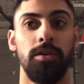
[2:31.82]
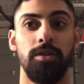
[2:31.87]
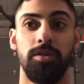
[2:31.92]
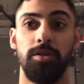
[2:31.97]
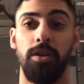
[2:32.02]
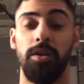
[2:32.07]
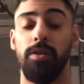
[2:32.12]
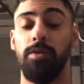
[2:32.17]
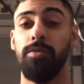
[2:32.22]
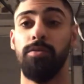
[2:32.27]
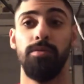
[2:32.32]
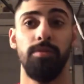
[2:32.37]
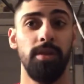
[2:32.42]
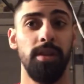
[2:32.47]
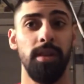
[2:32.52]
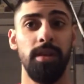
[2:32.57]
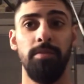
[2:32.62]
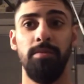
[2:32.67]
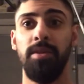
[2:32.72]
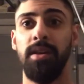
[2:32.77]
So
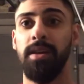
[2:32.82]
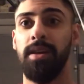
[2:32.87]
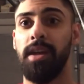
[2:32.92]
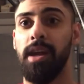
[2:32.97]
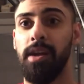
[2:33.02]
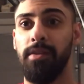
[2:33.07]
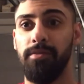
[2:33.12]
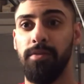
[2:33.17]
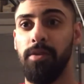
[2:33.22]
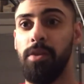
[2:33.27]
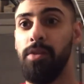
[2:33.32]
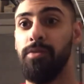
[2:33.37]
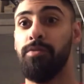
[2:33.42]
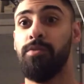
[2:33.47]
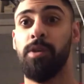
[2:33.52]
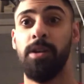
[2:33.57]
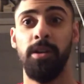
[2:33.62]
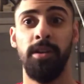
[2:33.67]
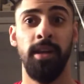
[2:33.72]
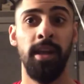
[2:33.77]
really be careful of
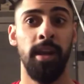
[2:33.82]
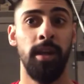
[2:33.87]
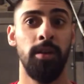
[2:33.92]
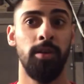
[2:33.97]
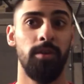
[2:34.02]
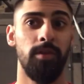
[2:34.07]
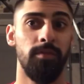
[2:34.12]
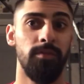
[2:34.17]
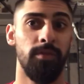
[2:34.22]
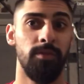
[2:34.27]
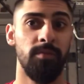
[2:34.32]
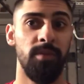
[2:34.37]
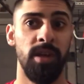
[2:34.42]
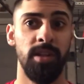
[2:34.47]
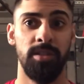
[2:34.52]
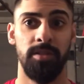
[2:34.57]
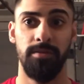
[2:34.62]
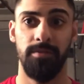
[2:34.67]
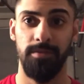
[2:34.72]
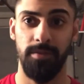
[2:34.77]
where you're getting your
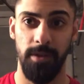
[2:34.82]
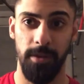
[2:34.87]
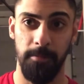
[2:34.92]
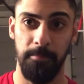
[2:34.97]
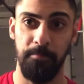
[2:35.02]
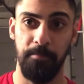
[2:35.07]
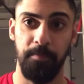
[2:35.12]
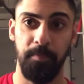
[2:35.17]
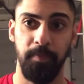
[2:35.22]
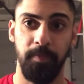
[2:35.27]
information from.